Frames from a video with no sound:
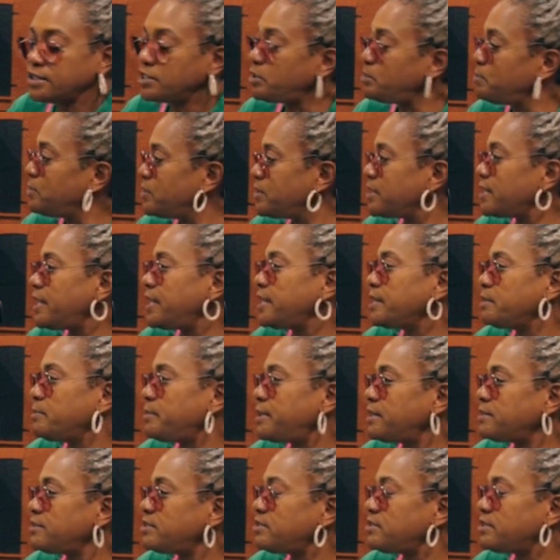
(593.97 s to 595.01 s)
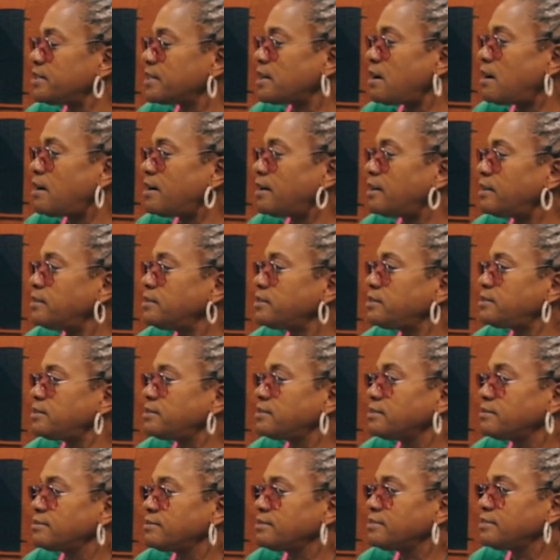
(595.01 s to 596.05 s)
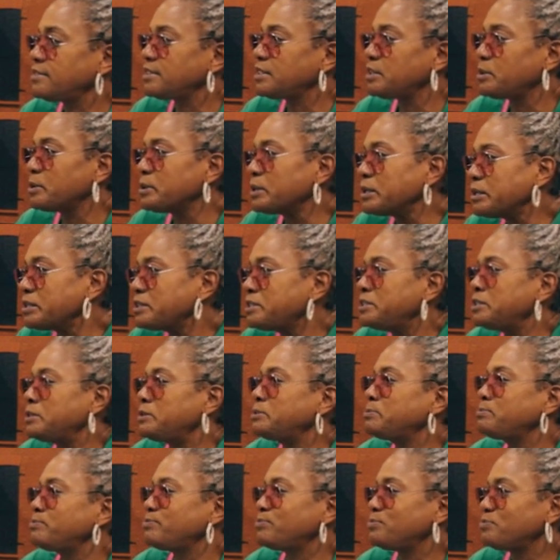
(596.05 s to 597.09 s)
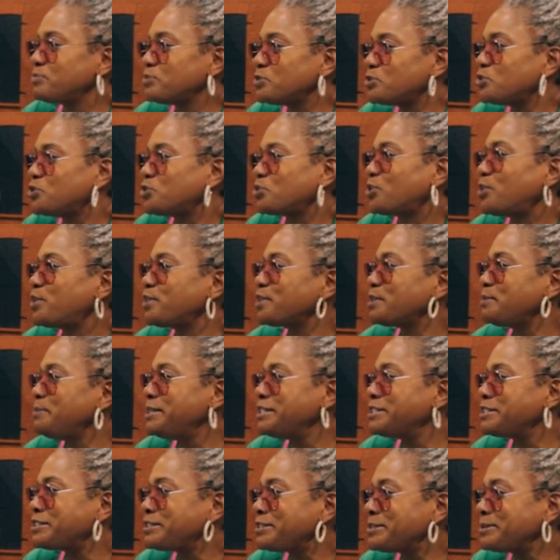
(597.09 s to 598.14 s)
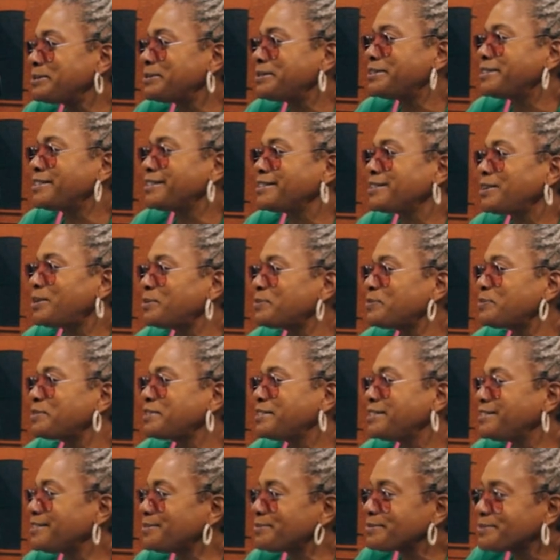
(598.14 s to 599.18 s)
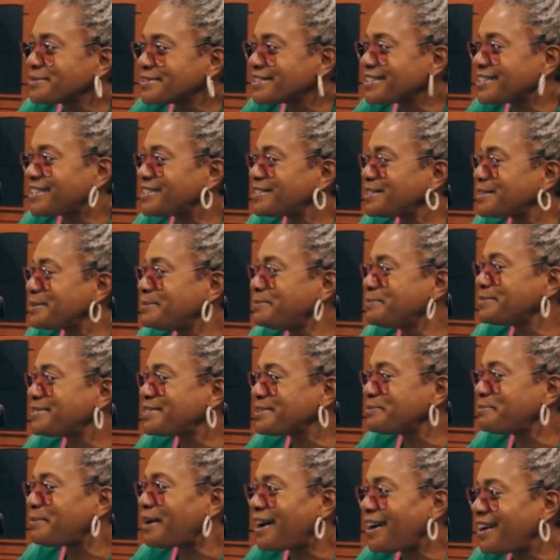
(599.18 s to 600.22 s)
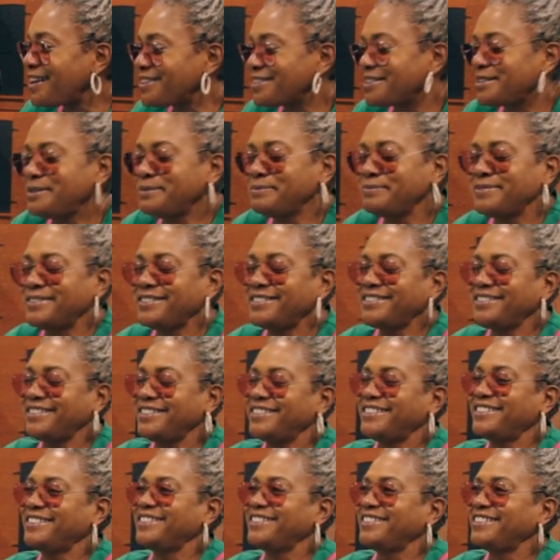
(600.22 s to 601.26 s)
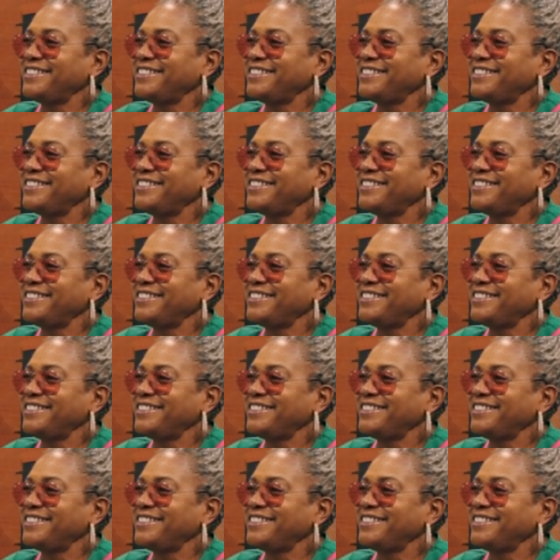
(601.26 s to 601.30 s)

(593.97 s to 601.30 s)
communicate about the cigars and you know draw them into it and hopefully get them to buy them. Yeah.